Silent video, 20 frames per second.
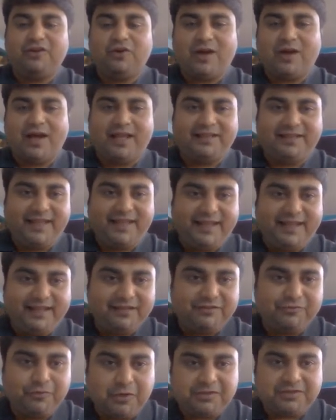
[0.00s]
So I think
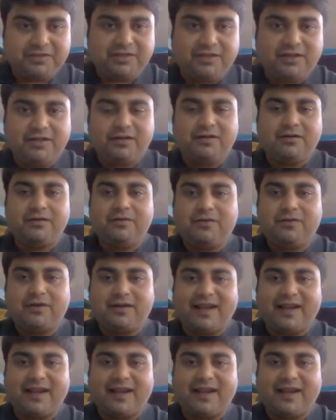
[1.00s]
this was a